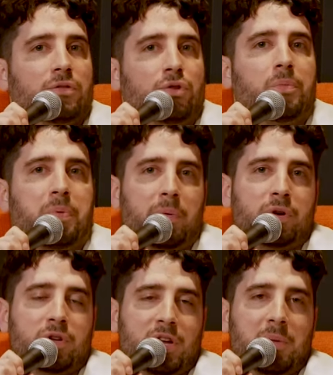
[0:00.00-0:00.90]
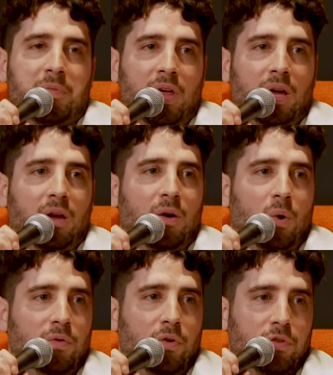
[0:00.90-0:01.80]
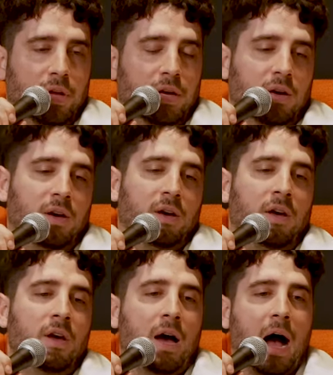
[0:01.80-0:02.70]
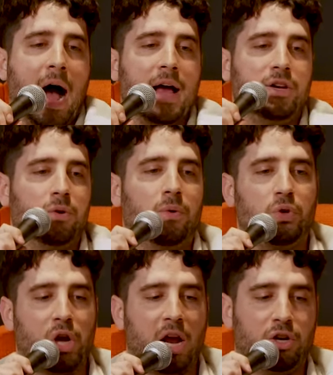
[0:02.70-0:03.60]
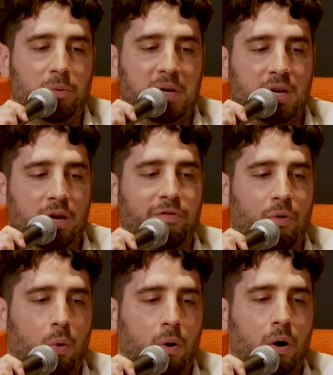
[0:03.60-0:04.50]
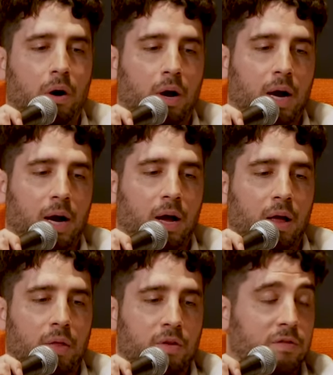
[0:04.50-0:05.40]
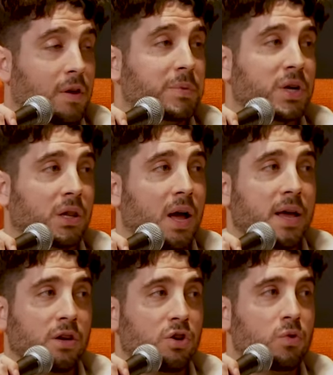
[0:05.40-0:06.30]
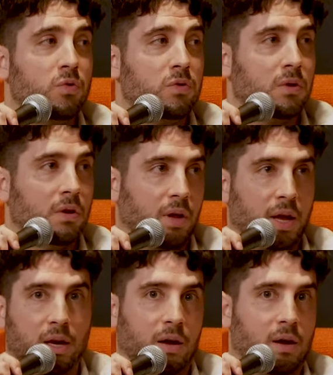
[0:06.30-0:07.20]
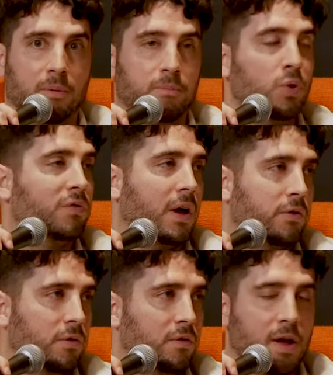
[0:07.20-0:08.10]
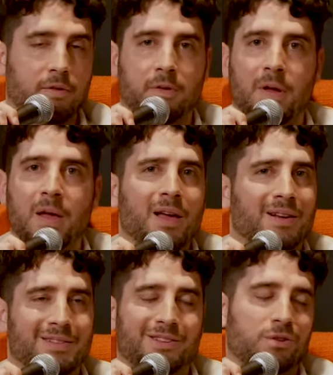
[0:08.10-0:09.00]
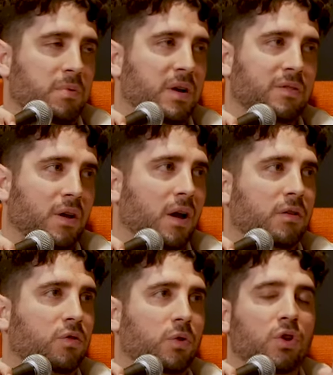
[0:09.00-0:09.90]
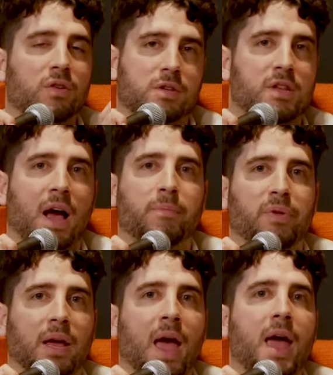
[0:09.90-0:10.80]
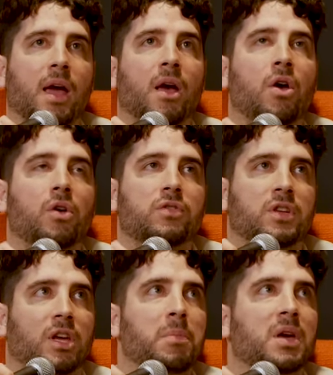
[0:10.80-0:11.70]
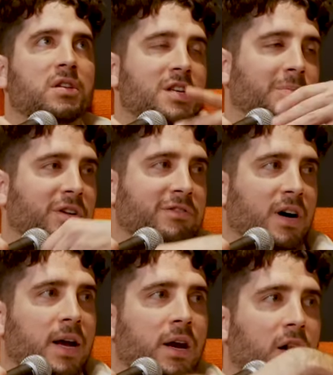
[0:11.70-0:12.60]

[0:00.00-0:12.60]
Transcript: do pretty much the same thing over and over. Like I do ChatGPT for the subject line and news and like newsletters and stuff because it's super easy. So you just I'd be like, hey, give me a subject line